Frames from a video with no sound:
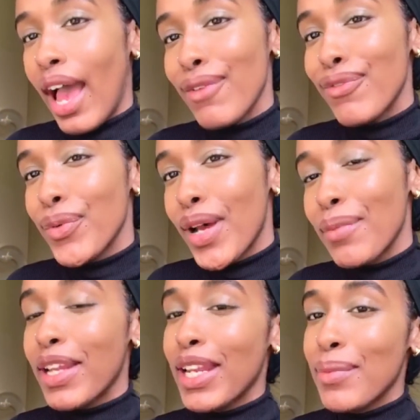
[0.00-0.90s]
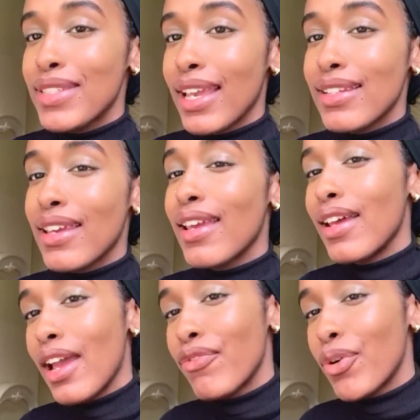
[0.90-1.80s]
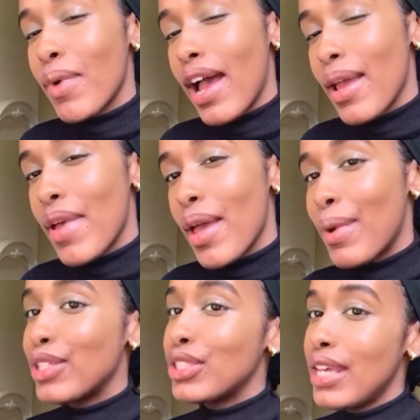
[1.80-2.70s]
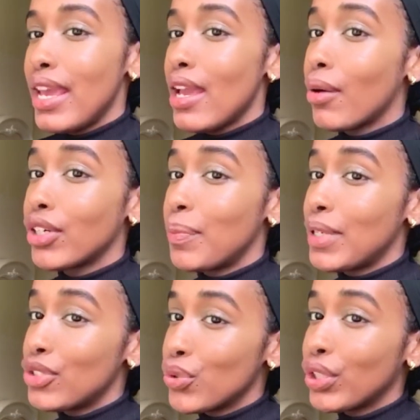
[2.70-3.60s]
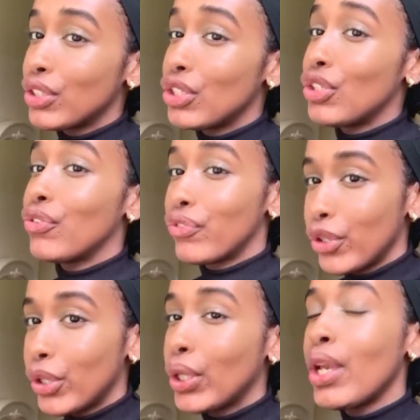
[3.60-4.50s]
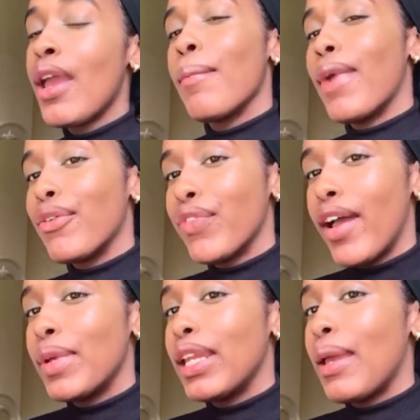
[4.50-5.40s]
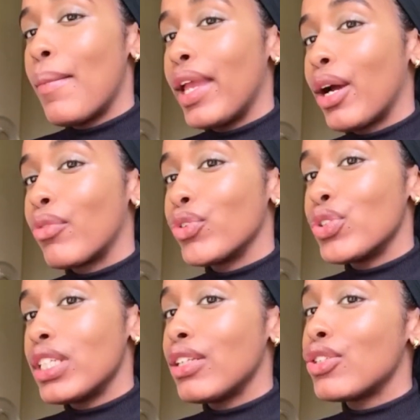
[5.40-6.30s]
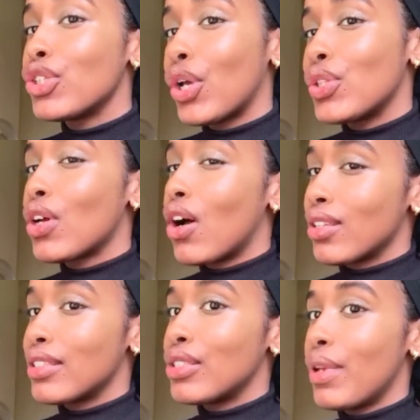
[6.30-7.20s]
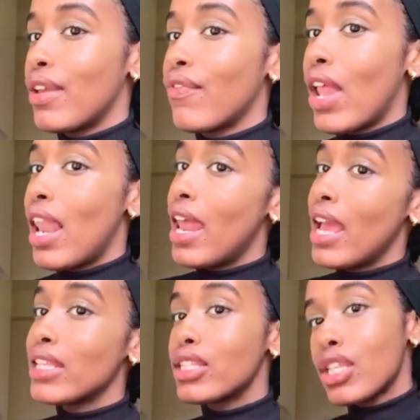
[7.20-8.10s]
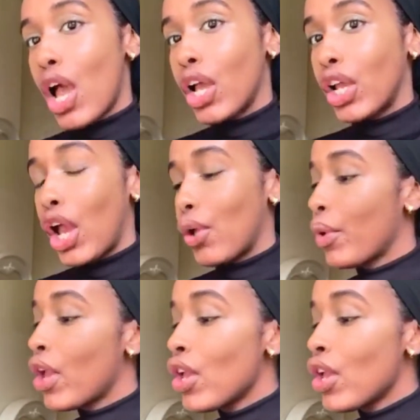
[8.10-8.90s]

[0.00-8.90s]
Hi everyone, my name is Saida and I'm from IMM and today I'm going to be talking you through my 5 minute makeup routine to go to classes with. Let's go.